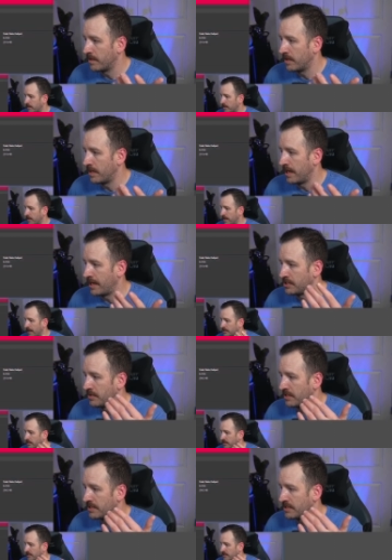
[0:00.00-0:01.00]
And as you
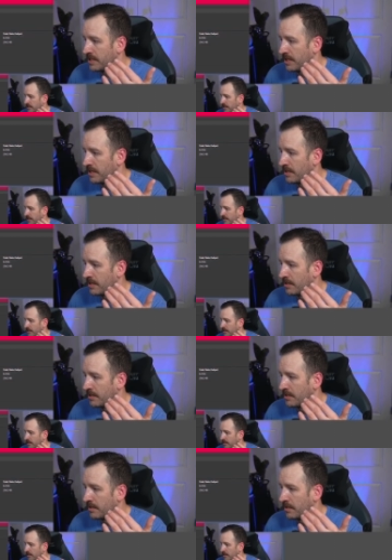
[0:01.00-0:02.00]
can see,
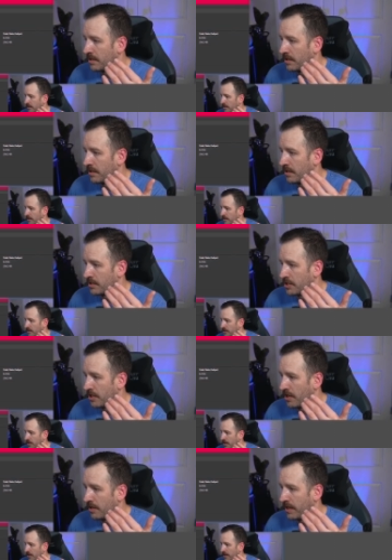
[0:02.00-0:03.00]
there's your
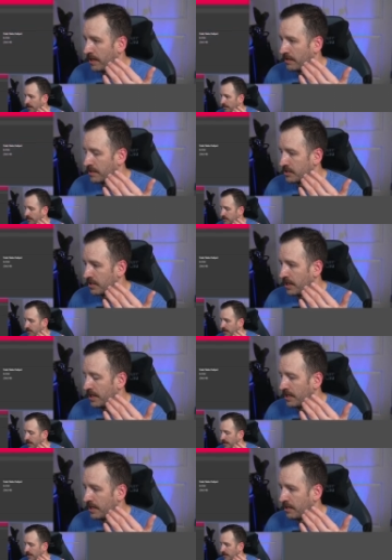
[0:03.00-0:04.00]
heart rate on the screen,
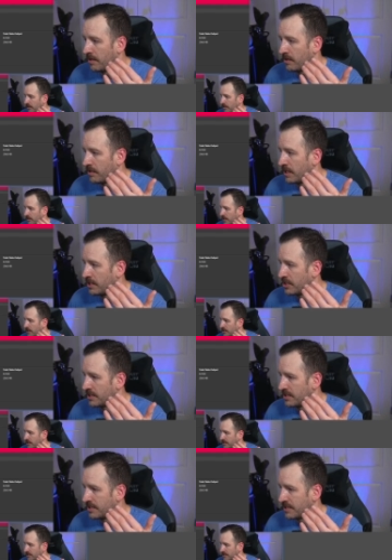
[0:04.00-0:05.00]
and you know, you can
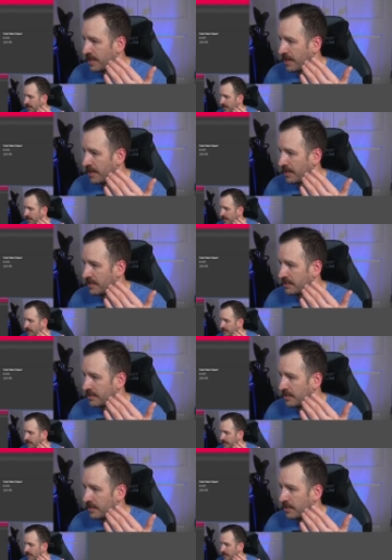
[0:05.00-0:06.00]
adjust the size
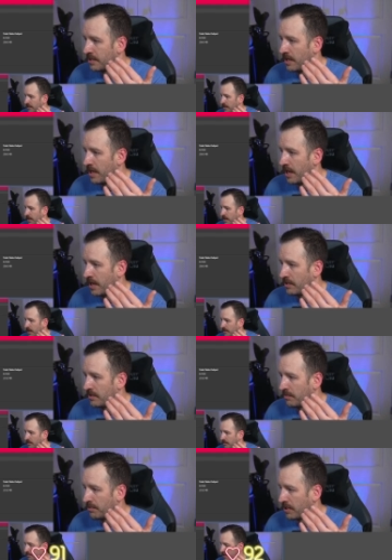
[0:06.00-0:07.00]
and you
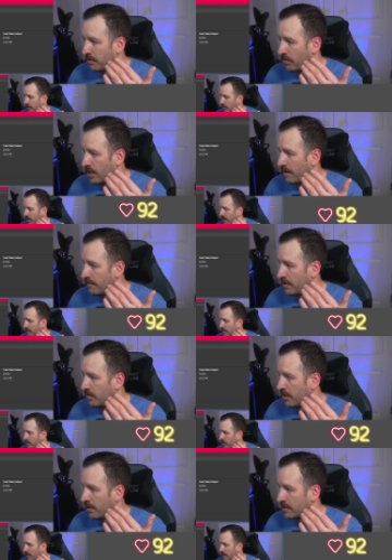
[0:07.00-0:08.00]
can put it wherever you
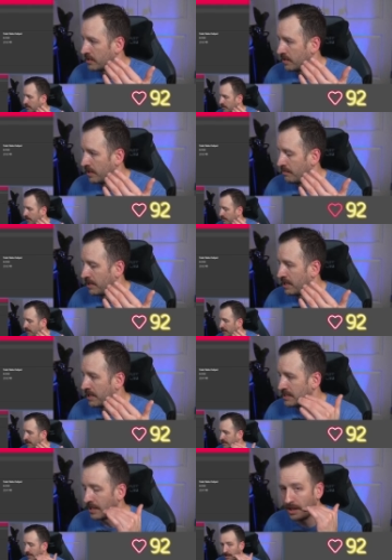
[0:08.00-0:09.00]
want on the screen, but it
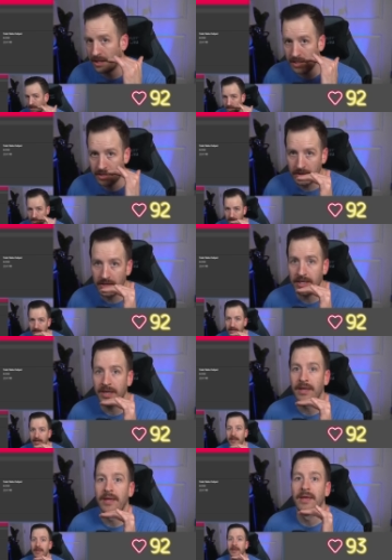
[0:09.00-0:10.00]
is
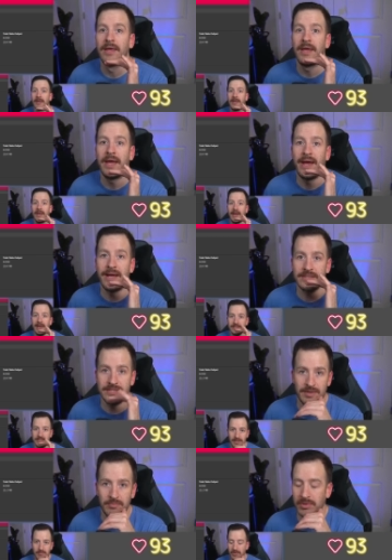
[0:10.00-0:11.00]
literally as
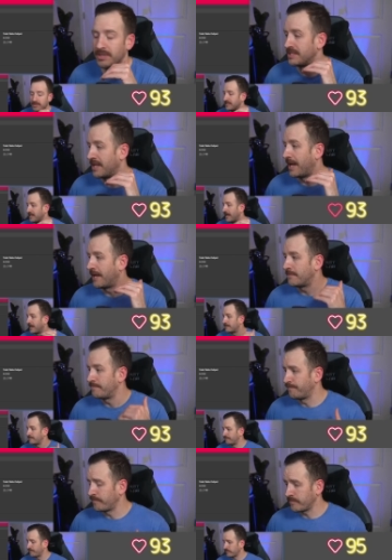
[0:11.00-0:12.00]
simple as that.
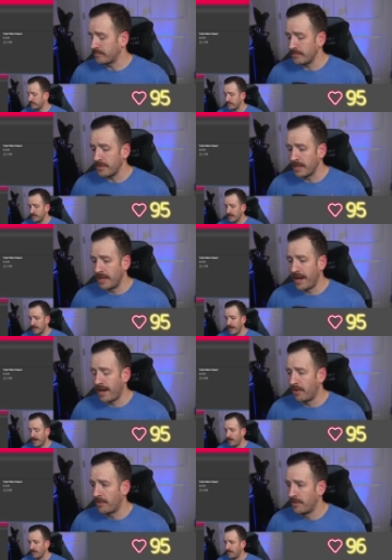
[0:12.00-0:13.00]
Now,